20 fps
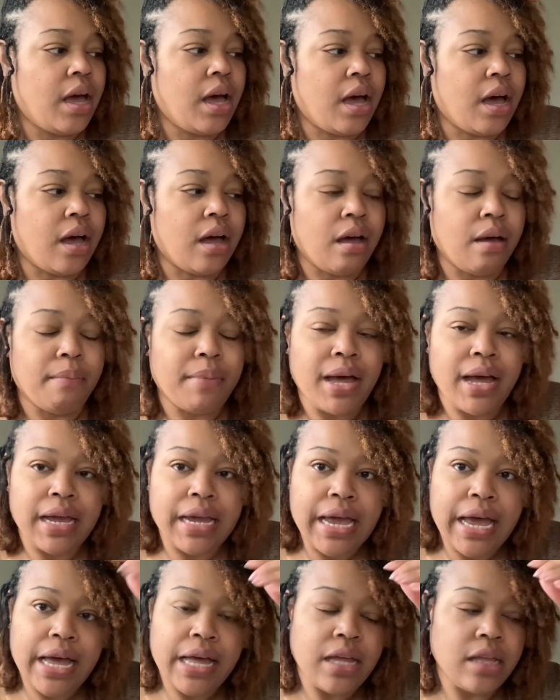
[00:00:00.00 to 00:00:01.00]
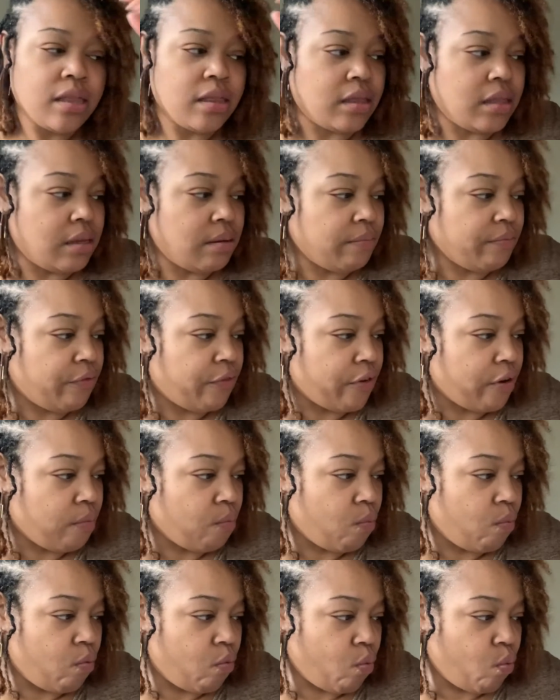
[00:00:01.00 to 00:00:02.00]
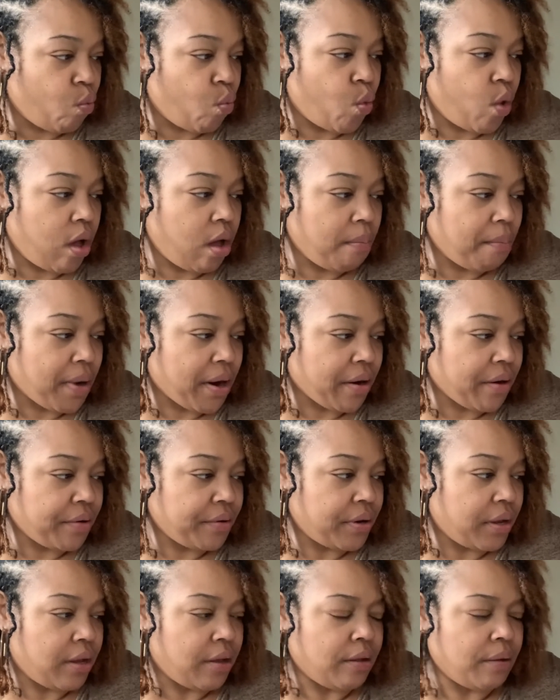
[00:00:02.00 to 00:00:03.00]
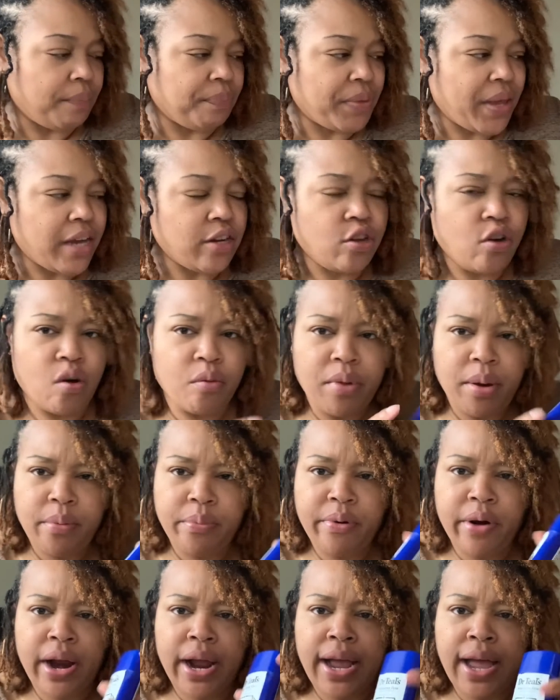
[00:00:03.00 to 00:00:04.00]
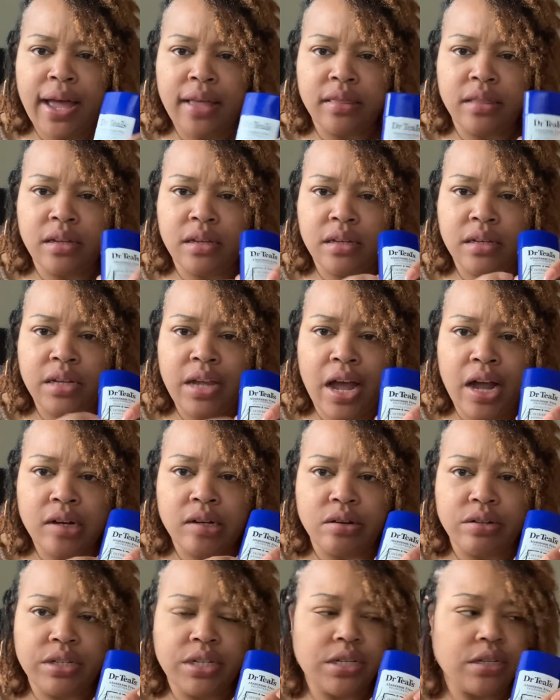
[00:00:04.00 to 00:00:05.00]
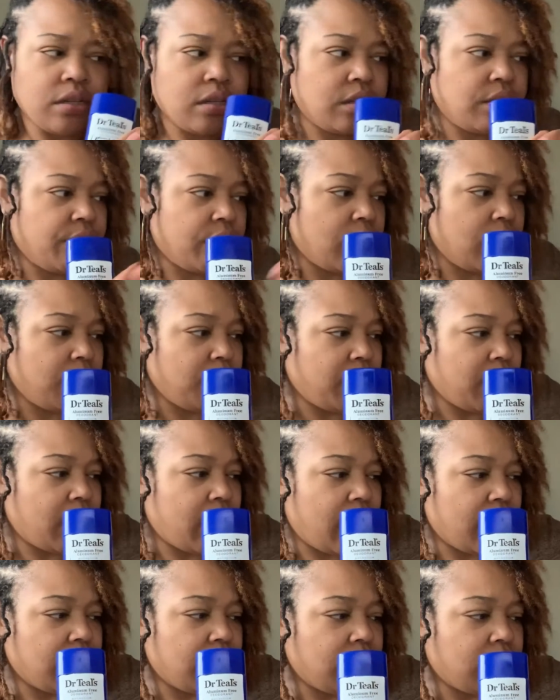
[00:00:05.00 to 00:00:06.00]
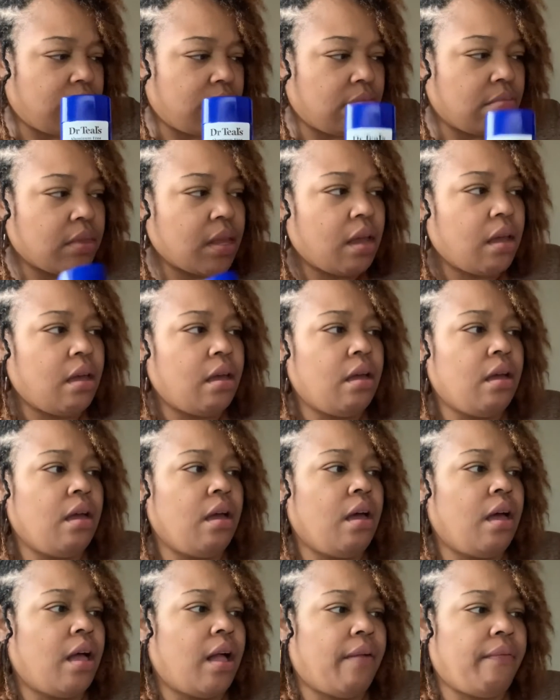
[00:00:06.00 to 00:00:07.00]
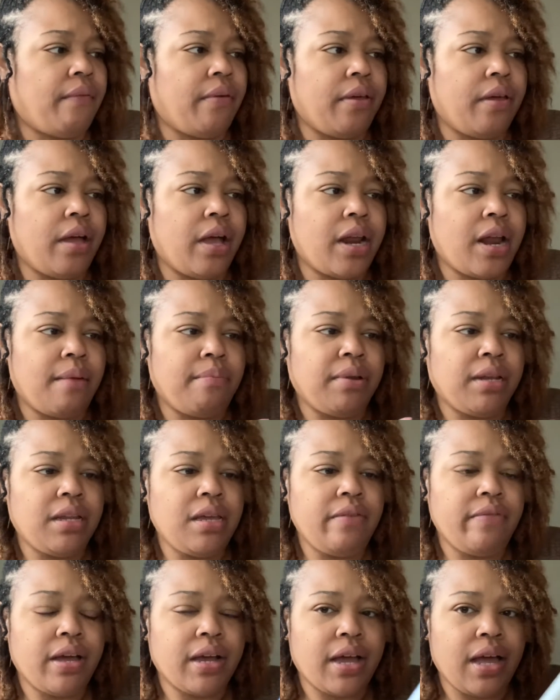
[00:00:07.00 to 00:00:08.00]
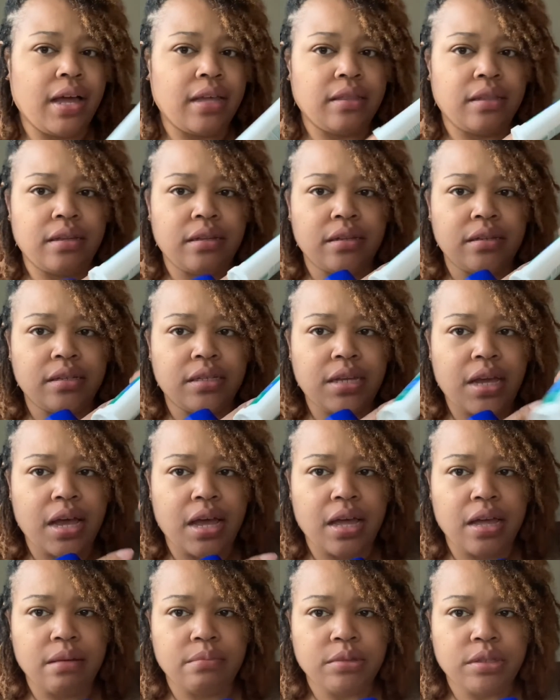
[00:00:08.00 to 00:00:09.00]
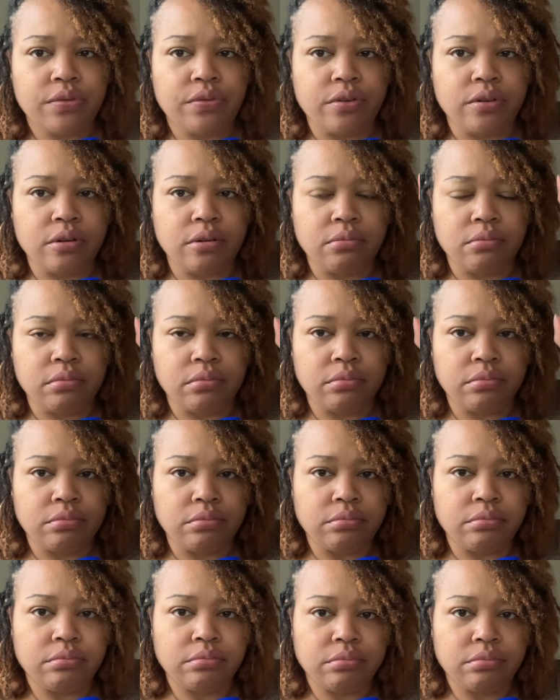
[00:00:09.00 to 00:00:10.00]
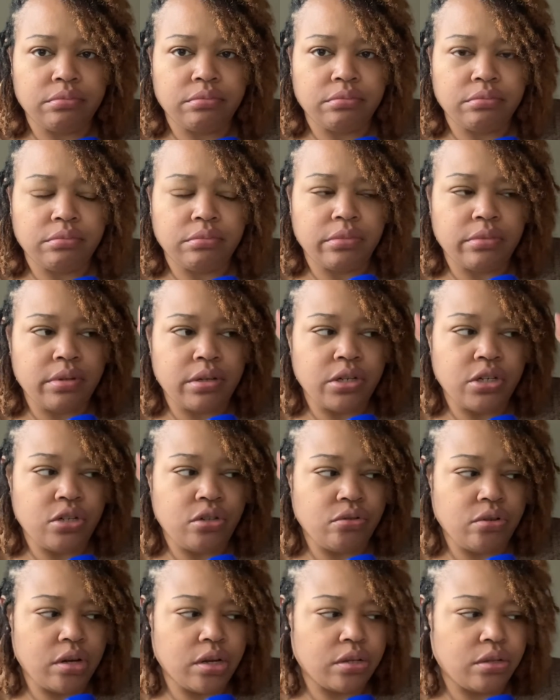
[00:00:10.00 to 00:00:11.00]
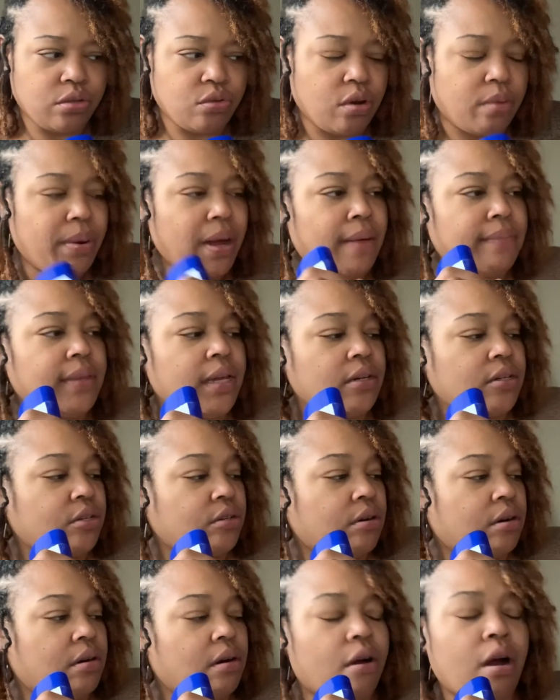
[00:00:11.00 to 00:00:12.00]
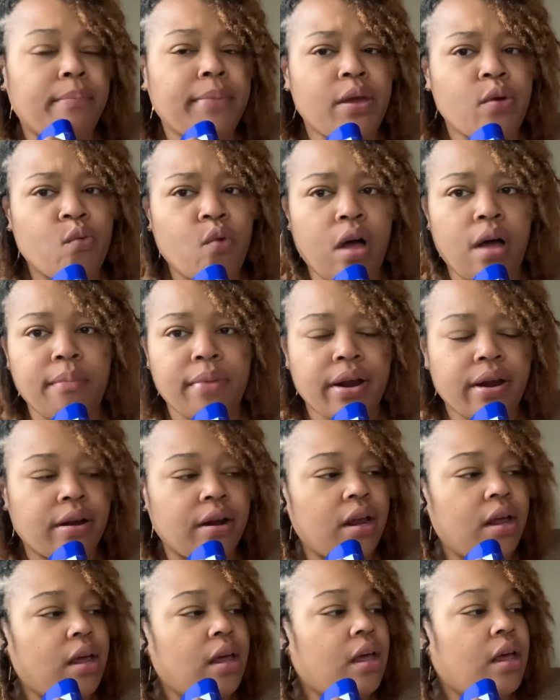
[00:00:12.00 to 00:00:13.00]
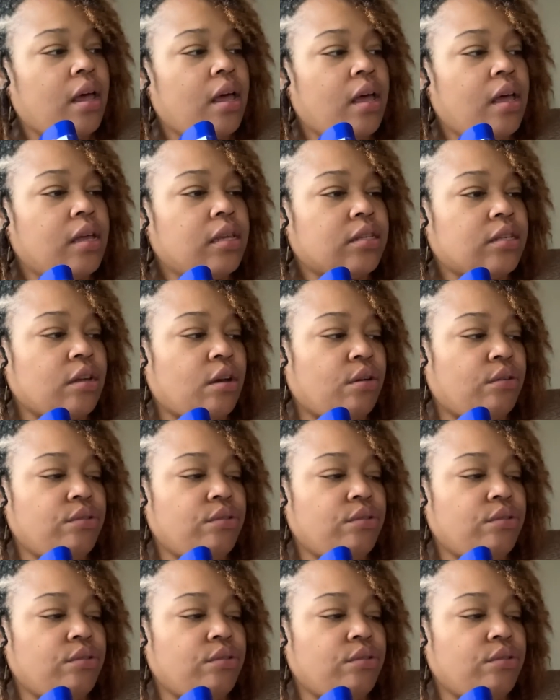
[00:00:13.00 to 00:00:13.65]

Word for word: um, I got them from Walmart. Um, I don't remember where I got the Dr. Teals from, but I, and I believe I got the Toms from a drugstore, but I'm not sure. I mean, Walmart. So